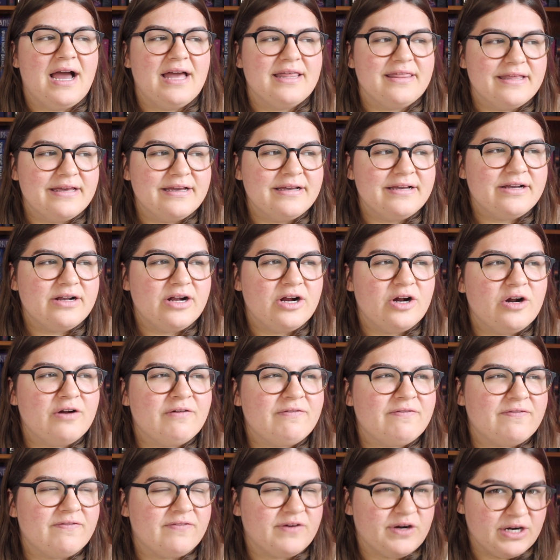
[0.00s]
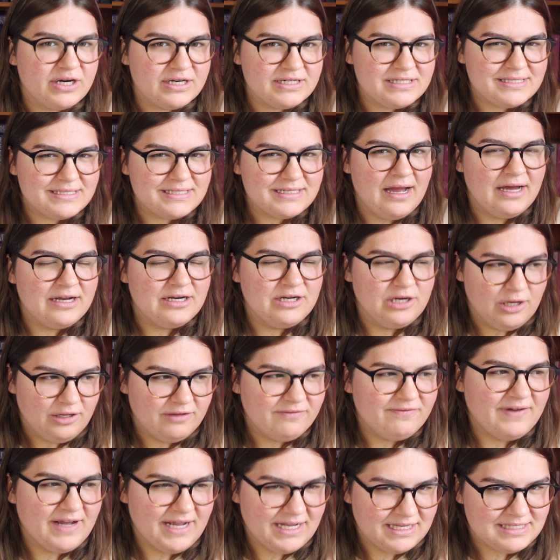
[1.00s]
I think, her first
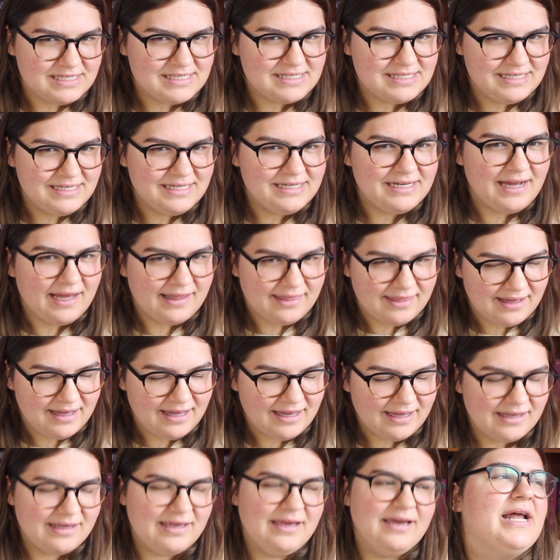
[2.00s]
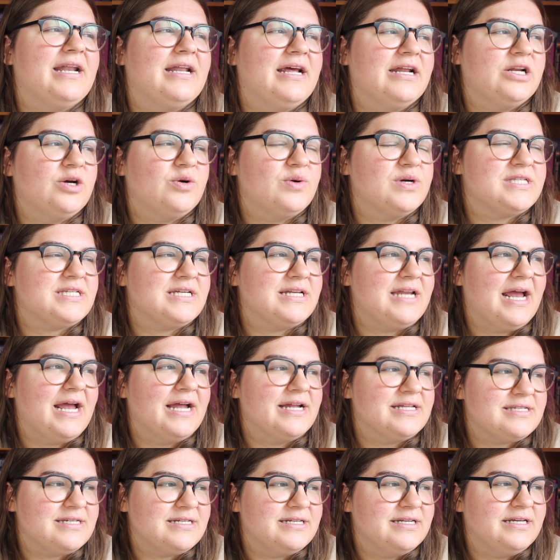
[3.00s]
adult fantasy, I think. And I know it's an
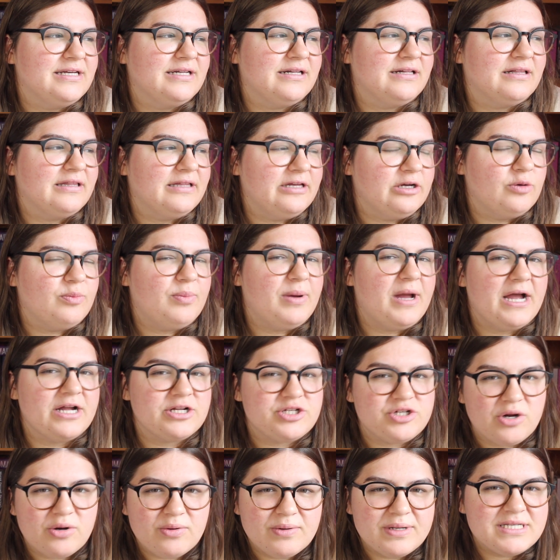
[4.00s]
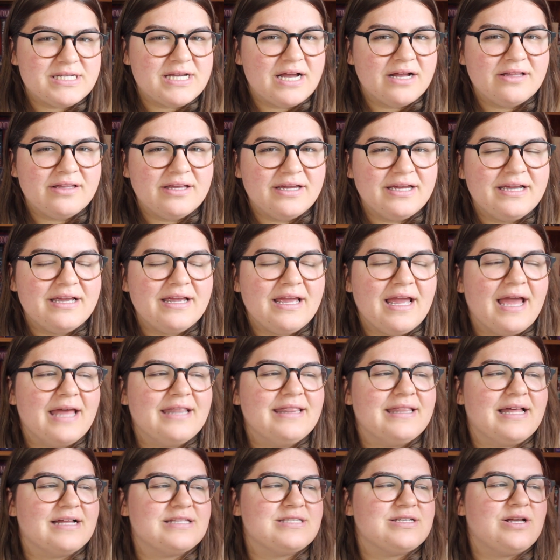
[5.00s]
Antony and Cleopatra retelling,
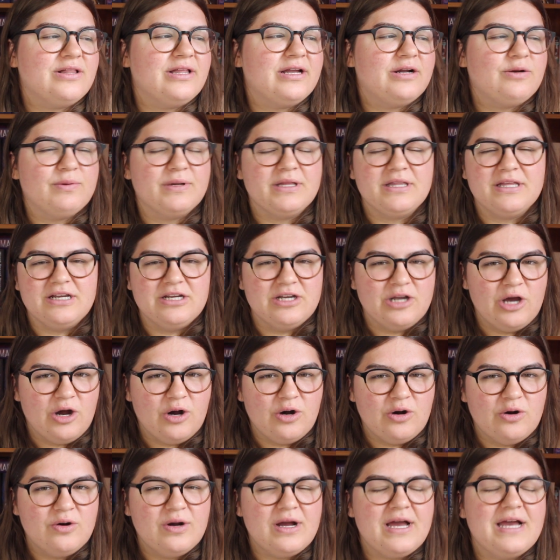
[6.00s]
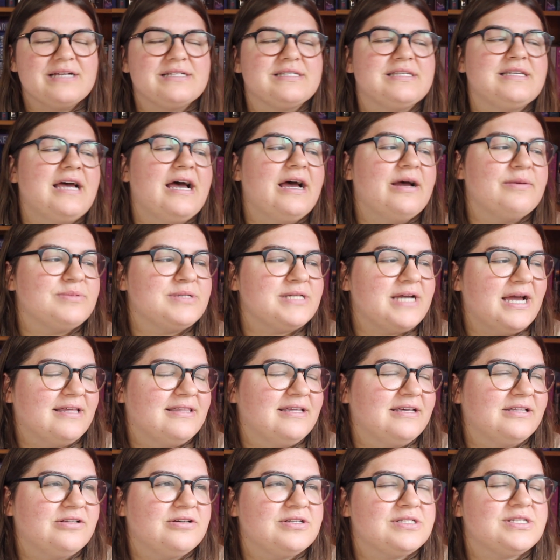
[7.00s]
and that's all I really know, except I
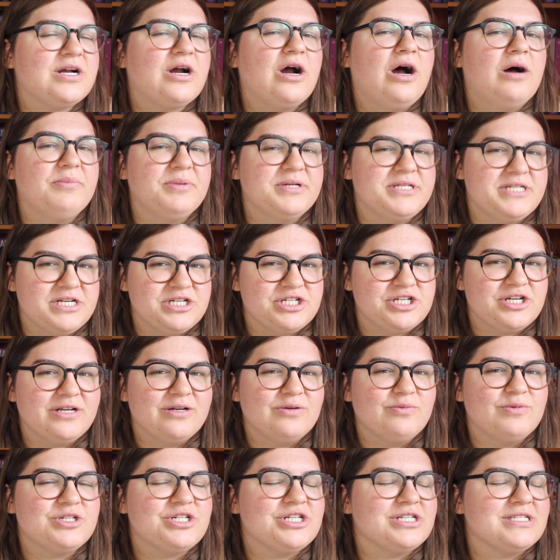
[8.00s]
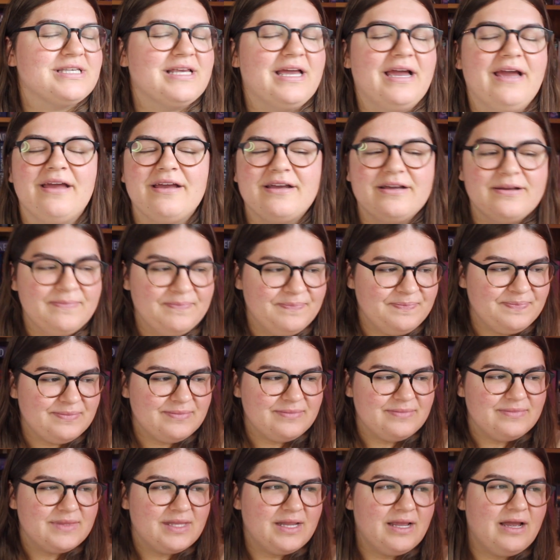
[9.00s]
think there's a competition, which is like
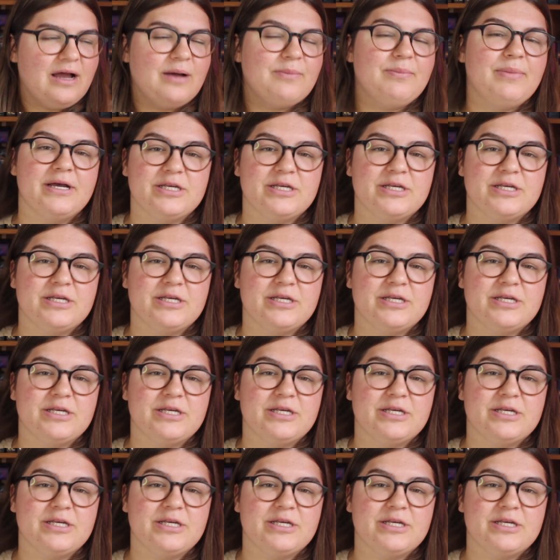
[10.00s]
a